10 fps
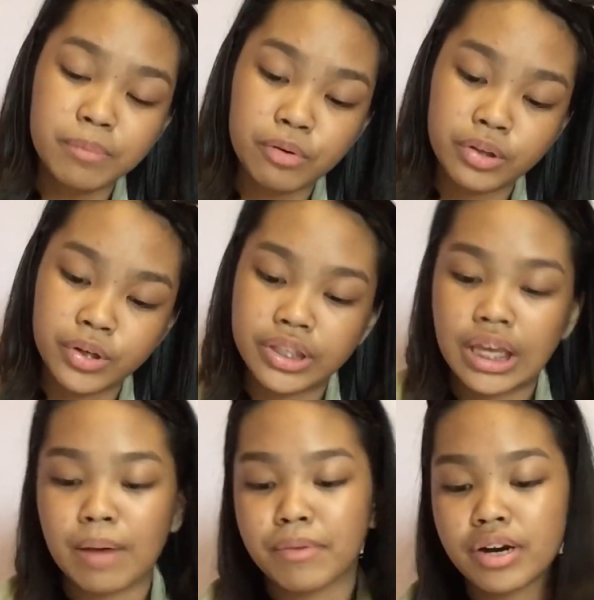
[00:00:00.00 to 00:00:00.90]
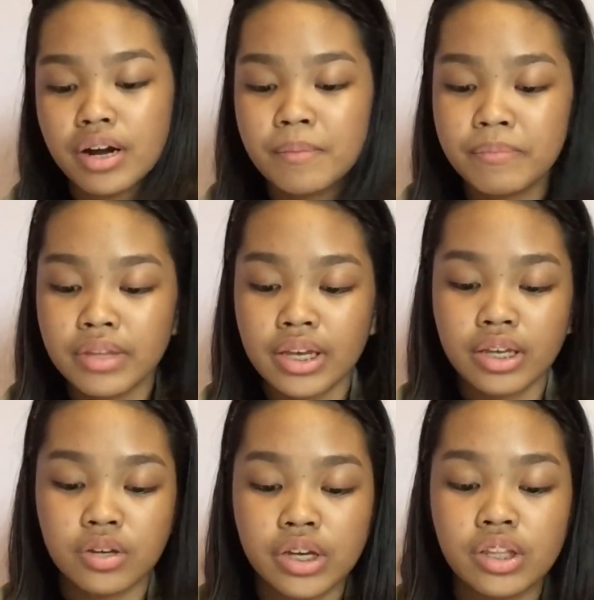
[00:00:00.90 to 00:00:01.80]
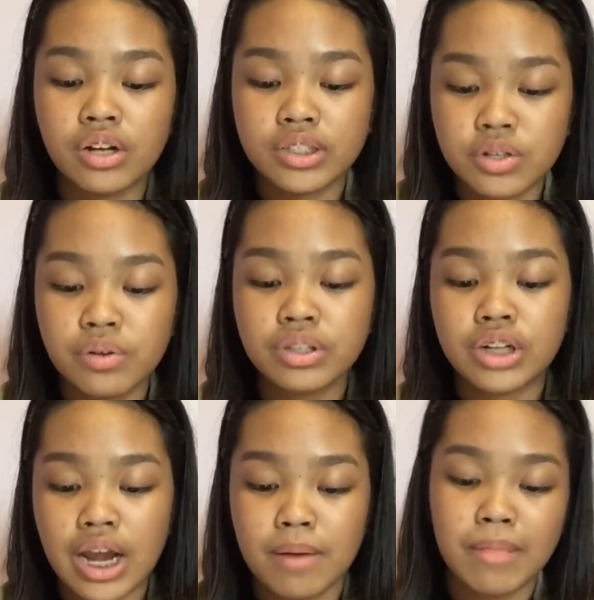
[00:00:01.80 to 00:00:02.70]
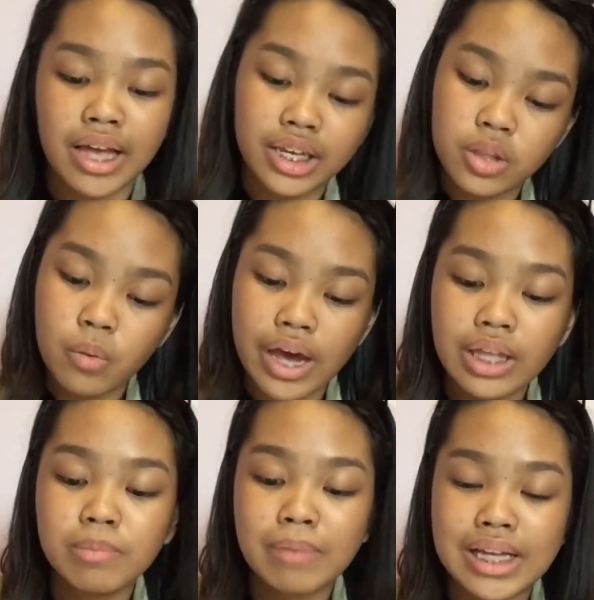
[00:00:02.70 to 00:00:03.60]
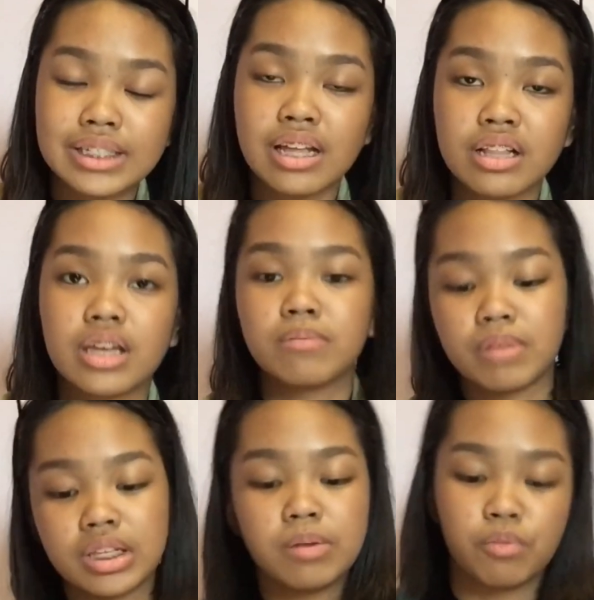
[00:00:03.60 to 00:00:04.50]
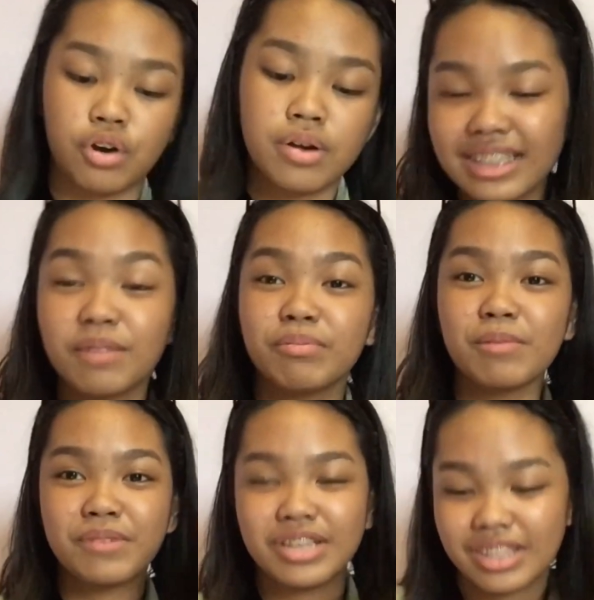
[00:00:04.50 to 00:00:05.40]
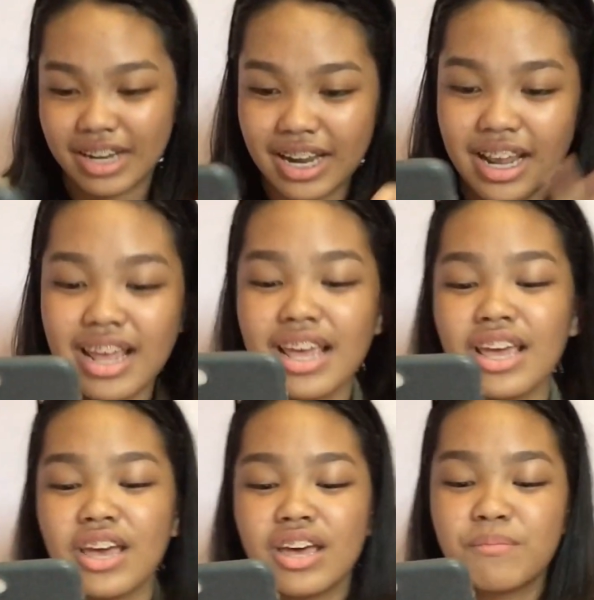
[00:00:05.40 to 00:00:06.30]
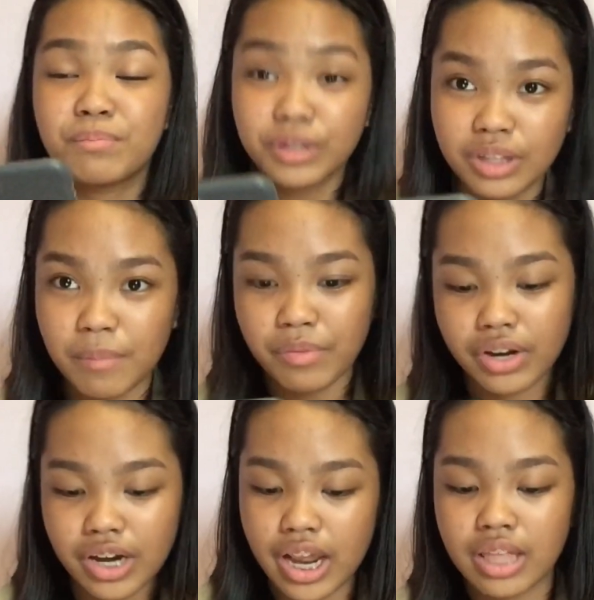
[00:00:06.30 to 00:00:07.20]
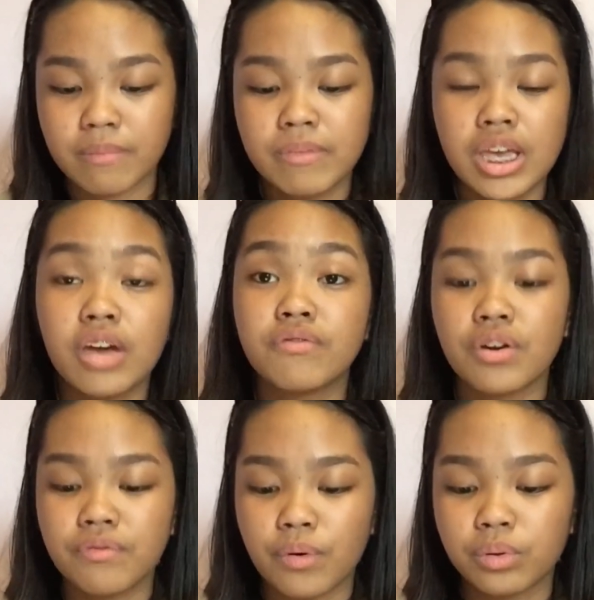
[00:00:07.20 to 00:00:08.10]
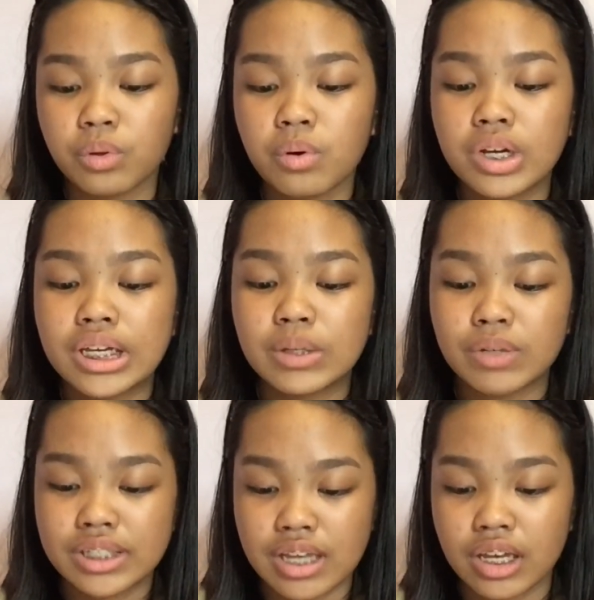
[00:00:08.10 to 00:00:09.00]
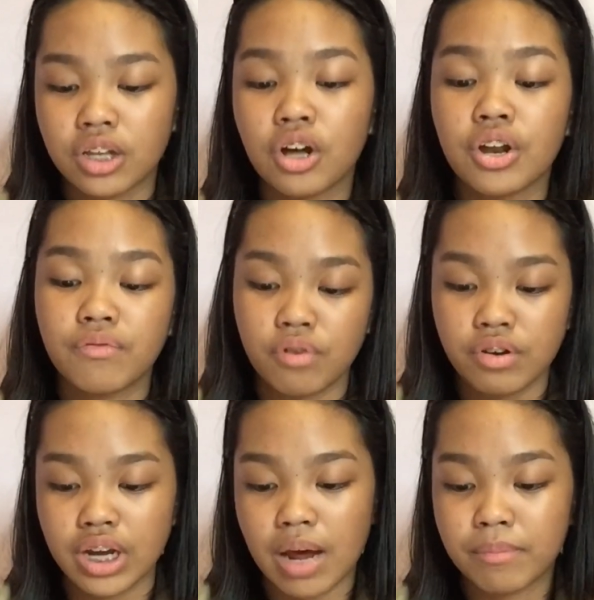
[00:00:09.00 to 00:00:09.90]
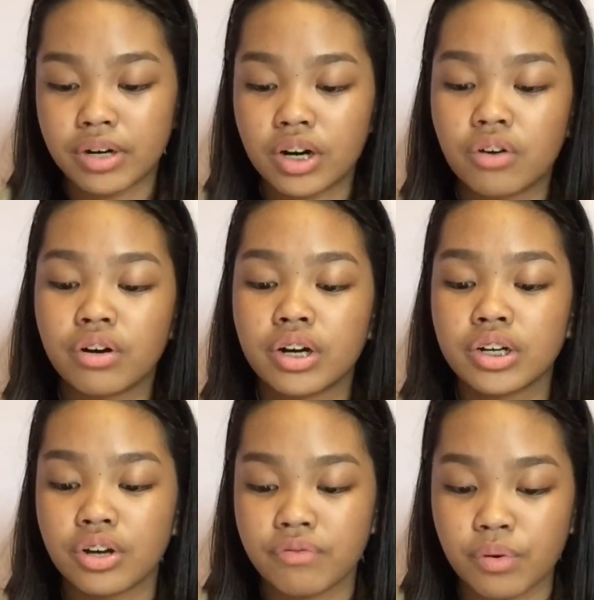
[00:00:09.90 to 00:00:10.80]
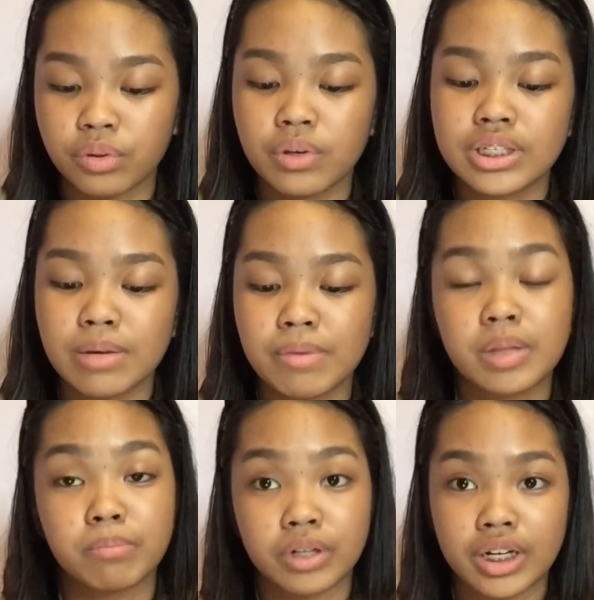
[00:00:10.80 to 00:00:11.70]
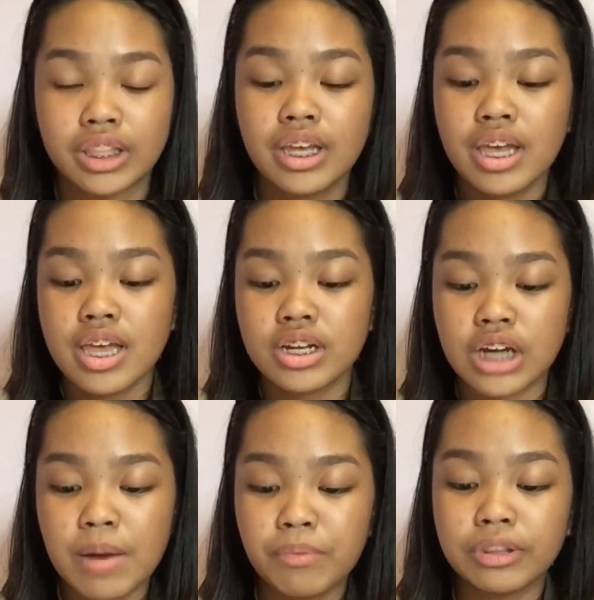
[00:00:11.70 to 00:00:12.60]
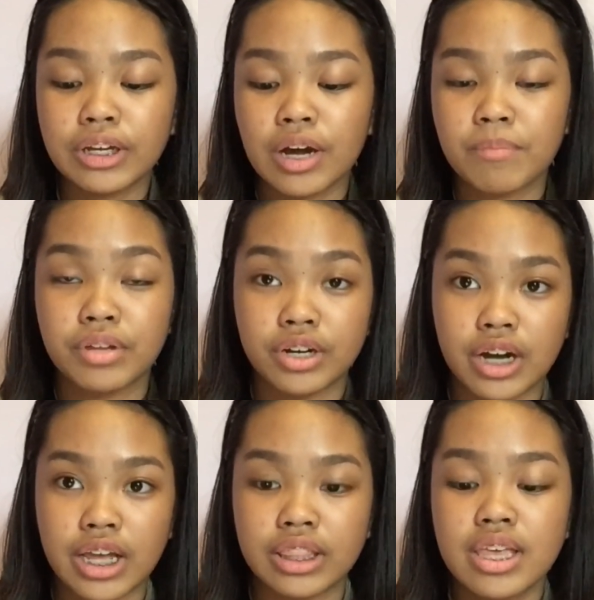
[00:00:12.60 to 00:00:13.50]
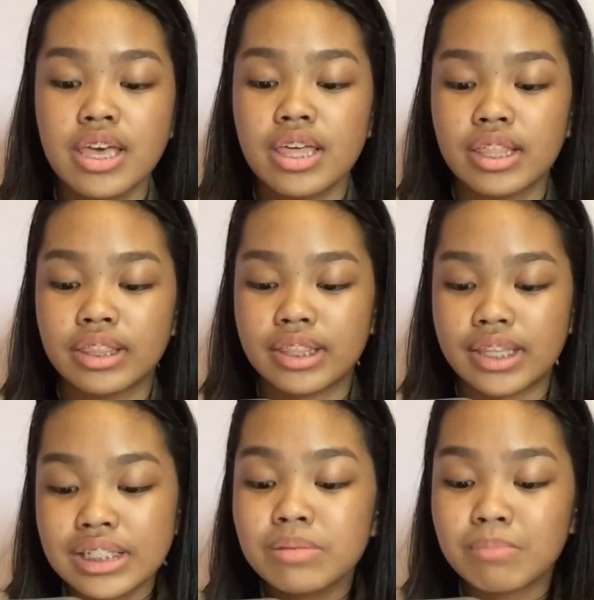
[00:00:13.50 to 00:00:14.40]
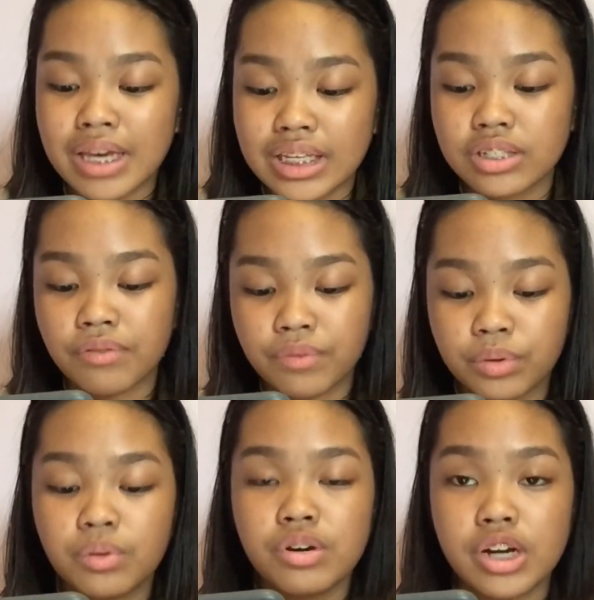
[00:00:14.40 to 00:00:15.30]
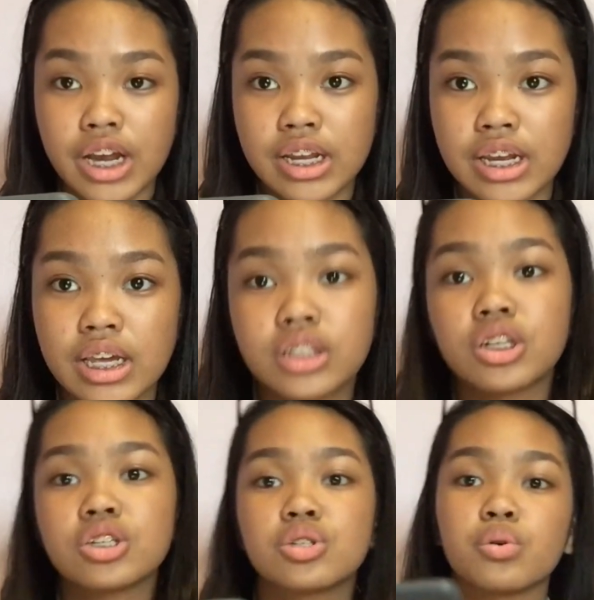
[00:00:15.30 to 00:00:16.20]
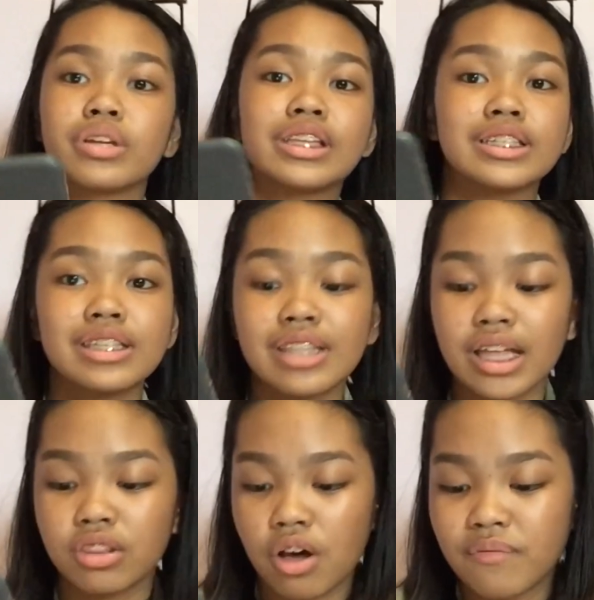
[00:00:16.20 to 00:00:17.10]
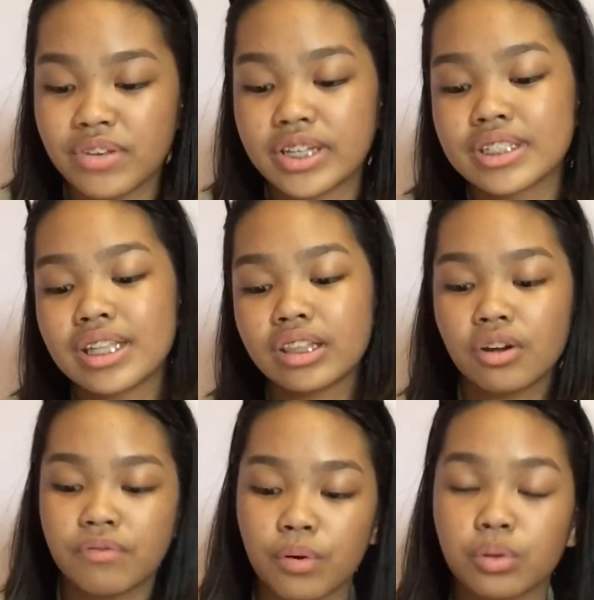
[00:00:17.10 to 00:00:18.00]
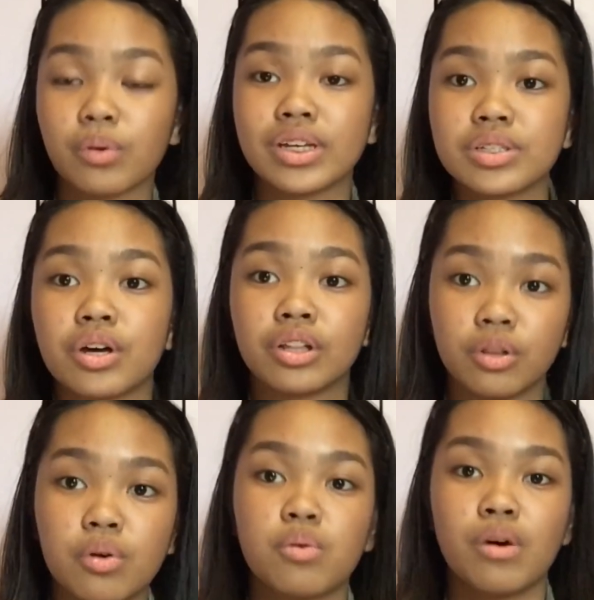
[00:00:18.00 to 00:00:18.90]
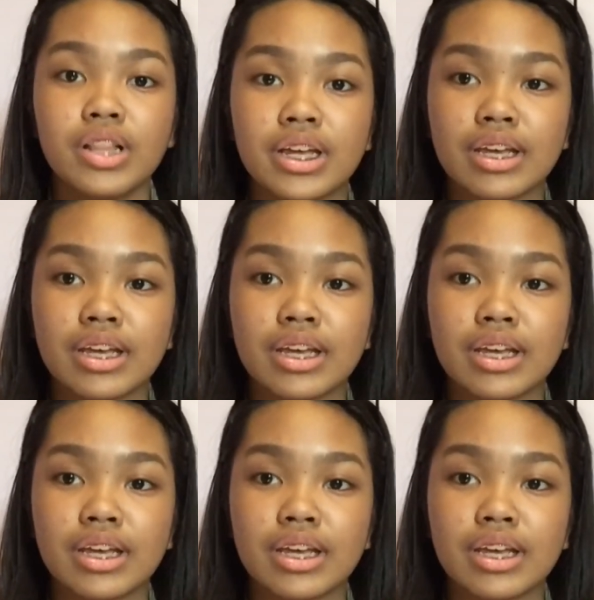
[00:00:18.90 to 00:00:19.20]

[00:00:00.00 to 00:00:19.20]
a Polaroid camera. You can also try black and white, pastel, and many more. Tip number 3, put up the grain. If your photo was taken on a phone camera or your photo is a bit blurred, try putting up the grain. This makes the photo grainy just so it isn't that obvious that your photo is on low